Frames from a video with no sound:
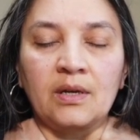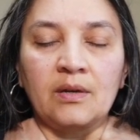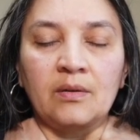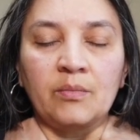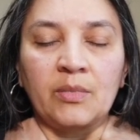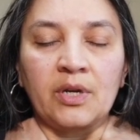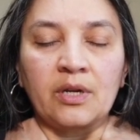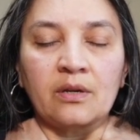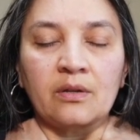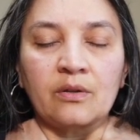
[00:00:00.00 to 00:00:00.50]

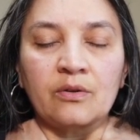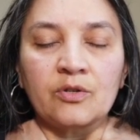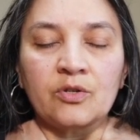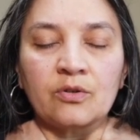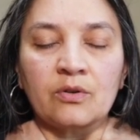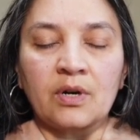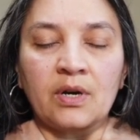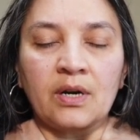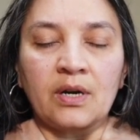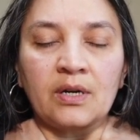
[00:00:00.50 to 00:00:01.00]
And might close
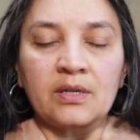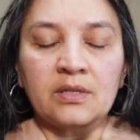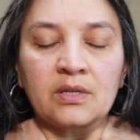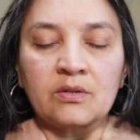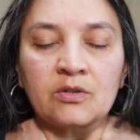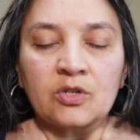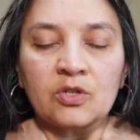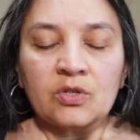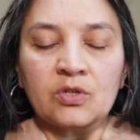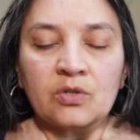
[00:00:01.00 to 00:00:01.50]
your eyes
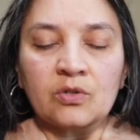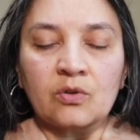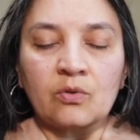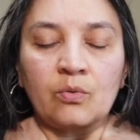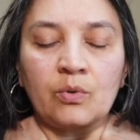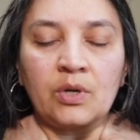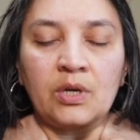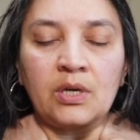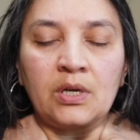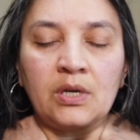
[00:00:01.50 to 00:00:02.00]
and just
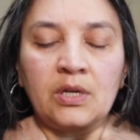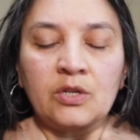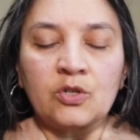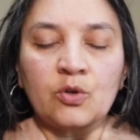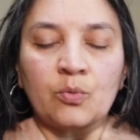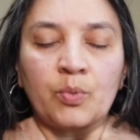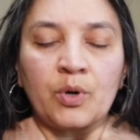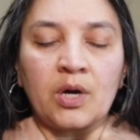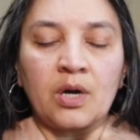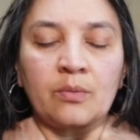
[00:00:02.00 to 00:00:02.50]
squeeze
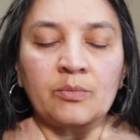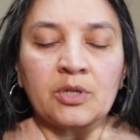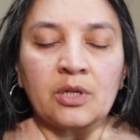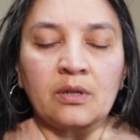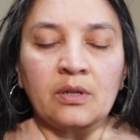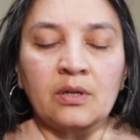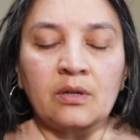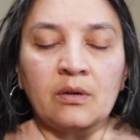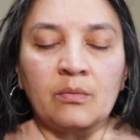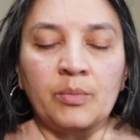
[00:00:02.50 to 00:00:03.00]
your palms a
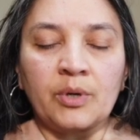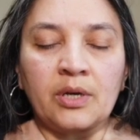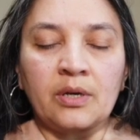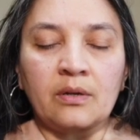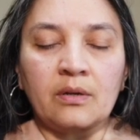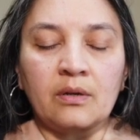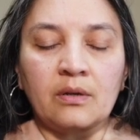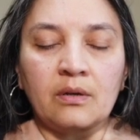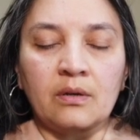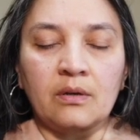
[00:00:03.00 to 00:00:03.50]
little
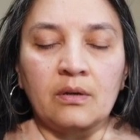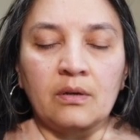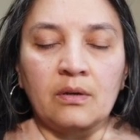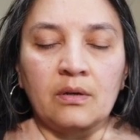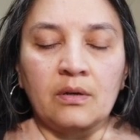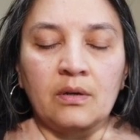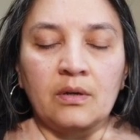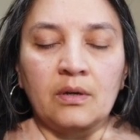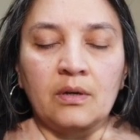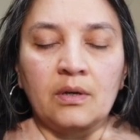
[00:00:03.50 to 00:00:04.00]
bit.
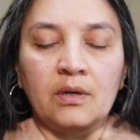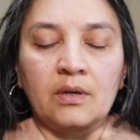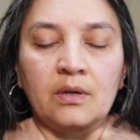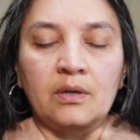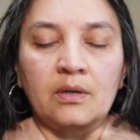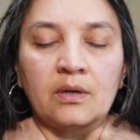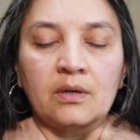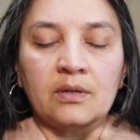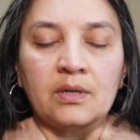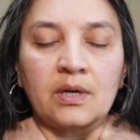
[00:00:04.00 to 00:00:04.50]

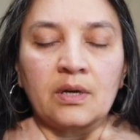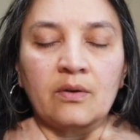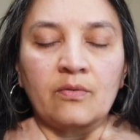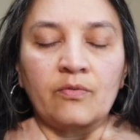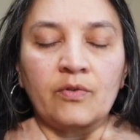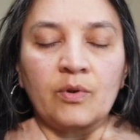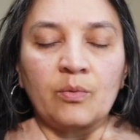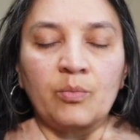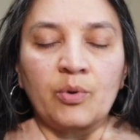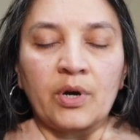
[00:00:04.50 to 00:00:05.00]
Take
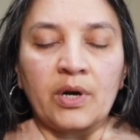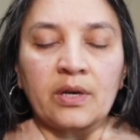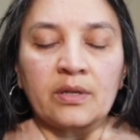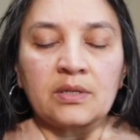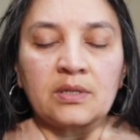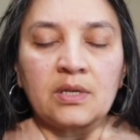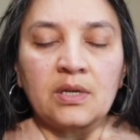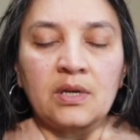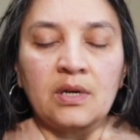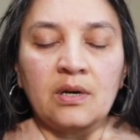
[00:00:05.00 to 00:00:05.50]
a few
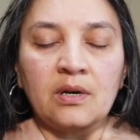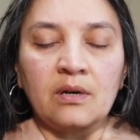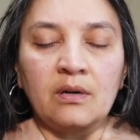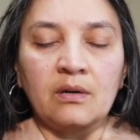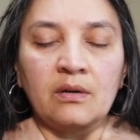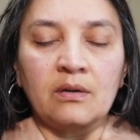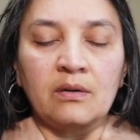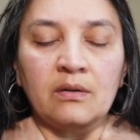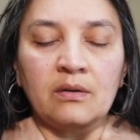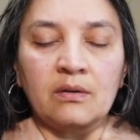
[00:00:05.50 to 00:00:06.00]
breaths here.